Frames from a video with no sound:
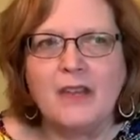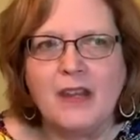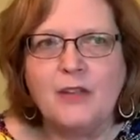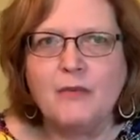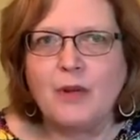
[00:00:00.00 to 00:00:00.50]

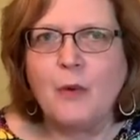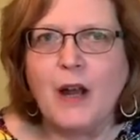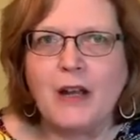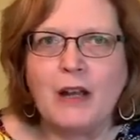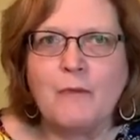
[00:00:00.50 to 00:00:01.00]
they do
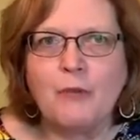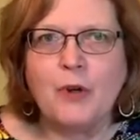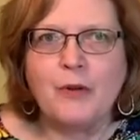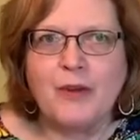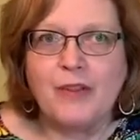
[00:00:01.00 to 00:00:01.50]
require
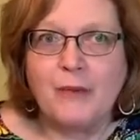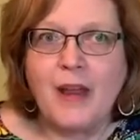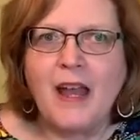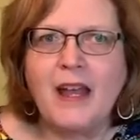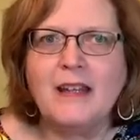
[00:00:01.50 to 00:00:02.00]
embroidery
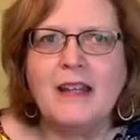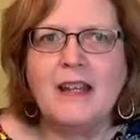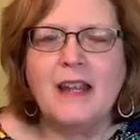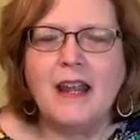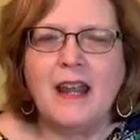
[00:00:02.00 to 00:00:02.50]
thread,
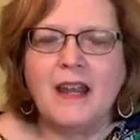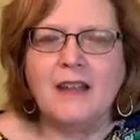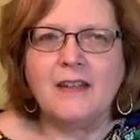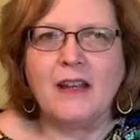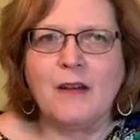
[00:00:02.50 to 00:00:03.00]

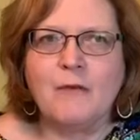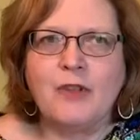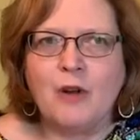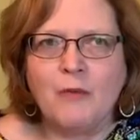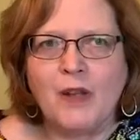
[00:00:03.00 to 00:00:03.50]
and um, you
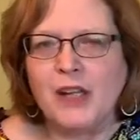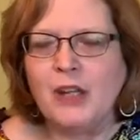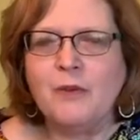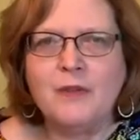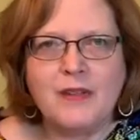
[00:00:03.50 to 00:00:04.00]
don't want to
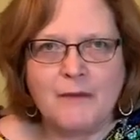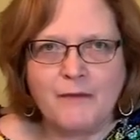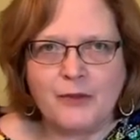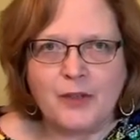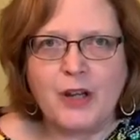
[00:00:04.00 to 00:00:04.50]
use them
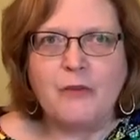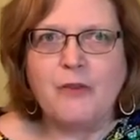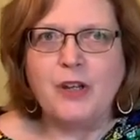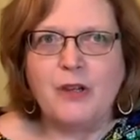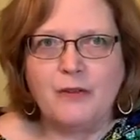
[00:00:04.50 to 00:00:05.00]
for
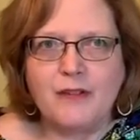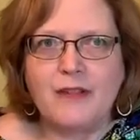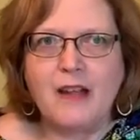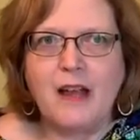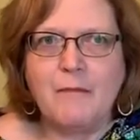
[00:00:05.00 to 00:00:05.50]
general
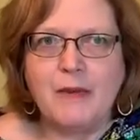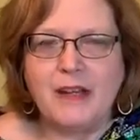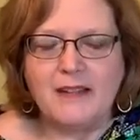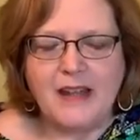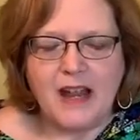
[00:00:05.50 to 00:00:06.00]
use um,
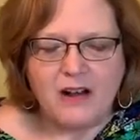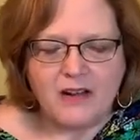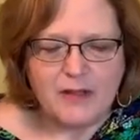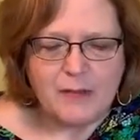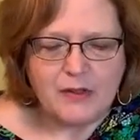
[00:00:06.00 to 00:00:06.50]
because they are
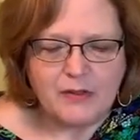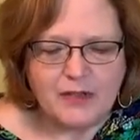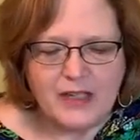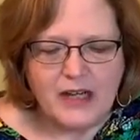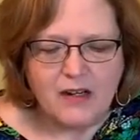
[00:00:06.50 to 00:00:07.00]
a
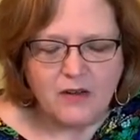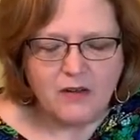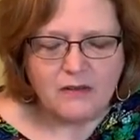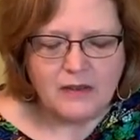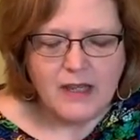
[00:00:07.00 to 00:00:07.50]
specialty
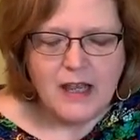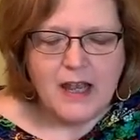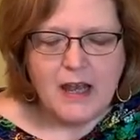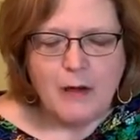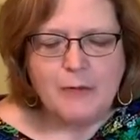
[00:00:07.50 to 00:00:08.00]
needle.
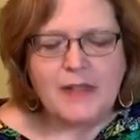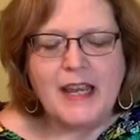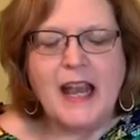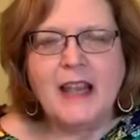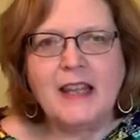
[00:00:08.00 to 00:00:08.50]
A
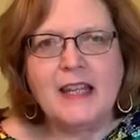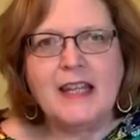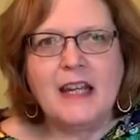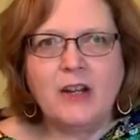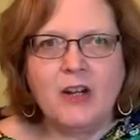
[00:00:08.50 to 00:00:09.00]
metallic
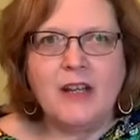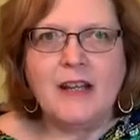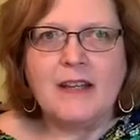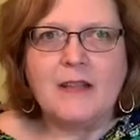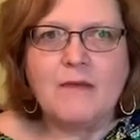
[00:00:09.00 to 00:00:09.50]
needle
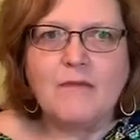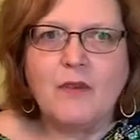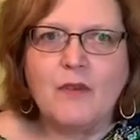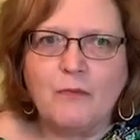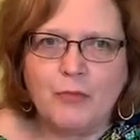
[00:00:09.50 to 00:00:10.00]
is
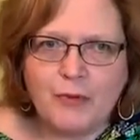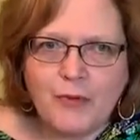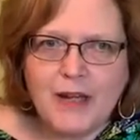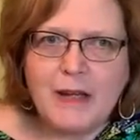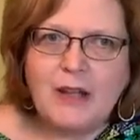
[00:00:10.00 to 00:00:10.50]

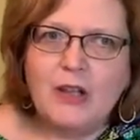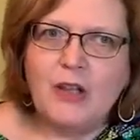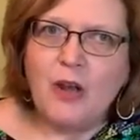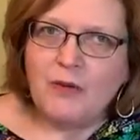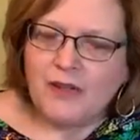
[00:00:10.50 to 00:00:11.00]
pretty
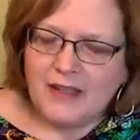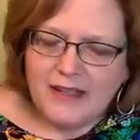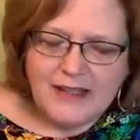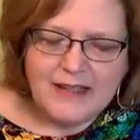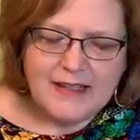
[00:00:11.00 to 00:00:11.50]
close to
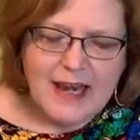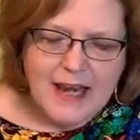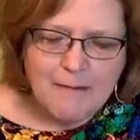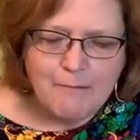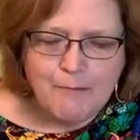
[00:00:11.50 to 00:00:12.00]
the
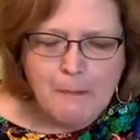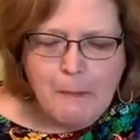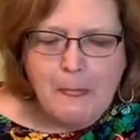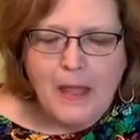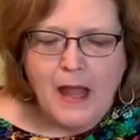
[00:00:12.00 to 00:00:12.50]
same.
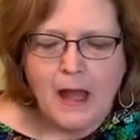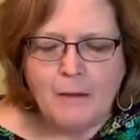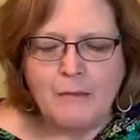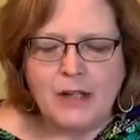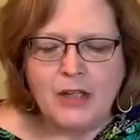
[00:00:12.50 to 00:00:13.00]

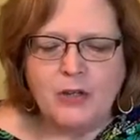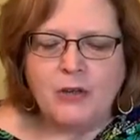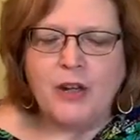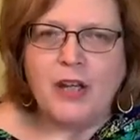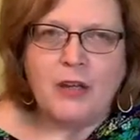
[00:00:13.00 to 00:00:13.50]
Um, but
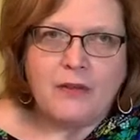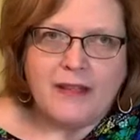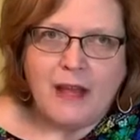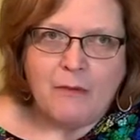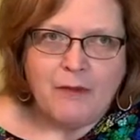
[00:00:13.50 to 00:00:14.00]
you're going to use
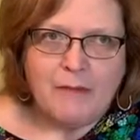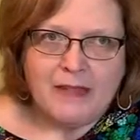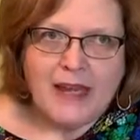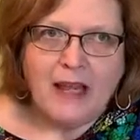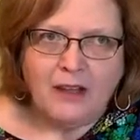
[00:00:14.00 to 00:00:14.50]
that with
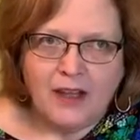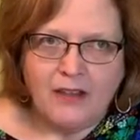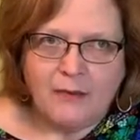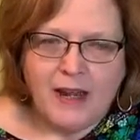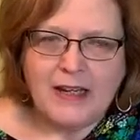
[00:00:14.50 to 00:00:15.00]
metallic
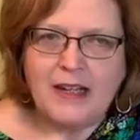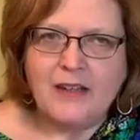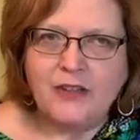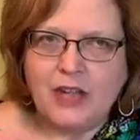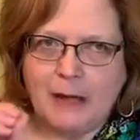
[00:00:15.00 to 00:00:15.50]
thread, and
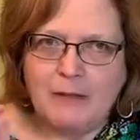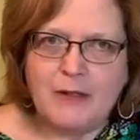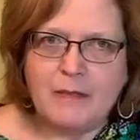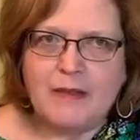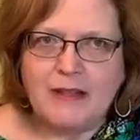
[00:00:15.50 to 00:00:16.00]
it's shaped
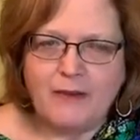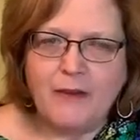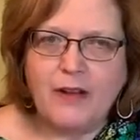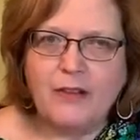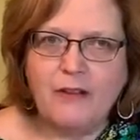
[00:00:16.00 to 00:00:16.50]

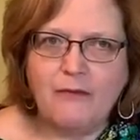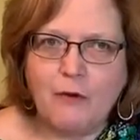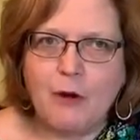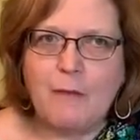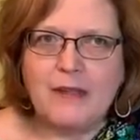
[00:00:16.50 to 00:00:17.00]
specifically
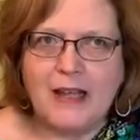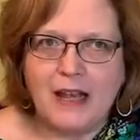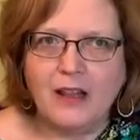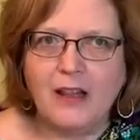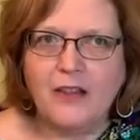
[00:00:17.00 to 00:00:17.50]
for a
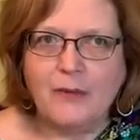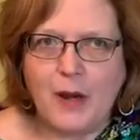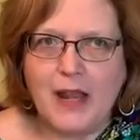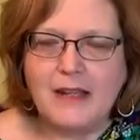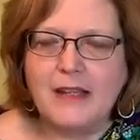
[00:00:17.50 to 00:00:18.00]
metallic
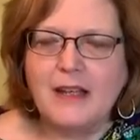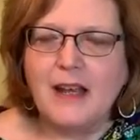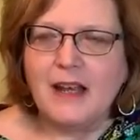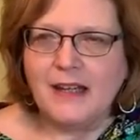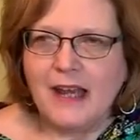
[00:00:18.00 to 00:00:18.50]
thread.
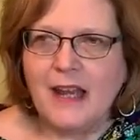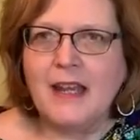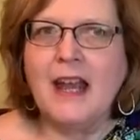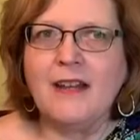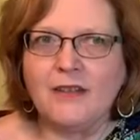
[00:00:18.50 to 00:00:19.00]
Again,
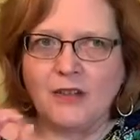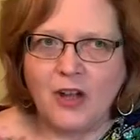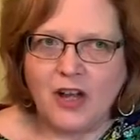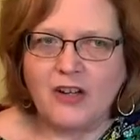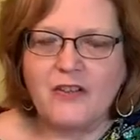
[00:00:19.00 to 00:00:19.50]
it has a
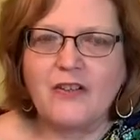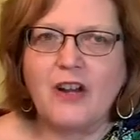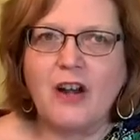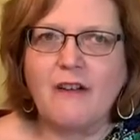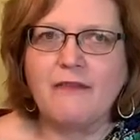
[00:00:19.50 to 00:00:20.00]
longer
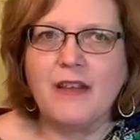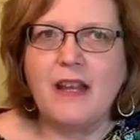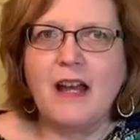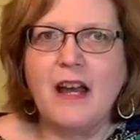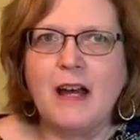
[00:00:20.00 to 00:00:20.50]
scarf
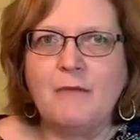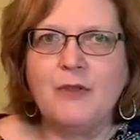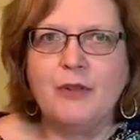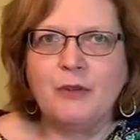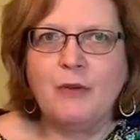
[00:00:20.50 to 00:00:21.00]
um,
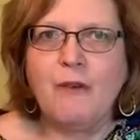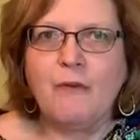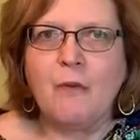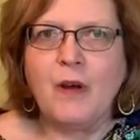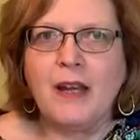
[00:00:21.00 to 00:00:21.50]
to
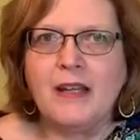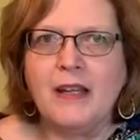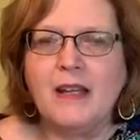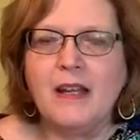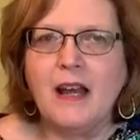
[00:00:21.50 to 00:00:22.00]
avoid
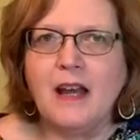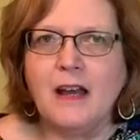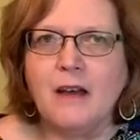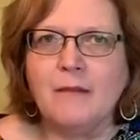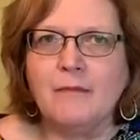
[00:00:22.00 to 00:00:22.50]

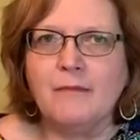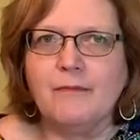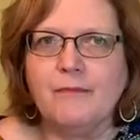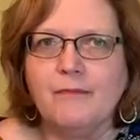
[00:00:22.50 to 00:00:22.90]
um,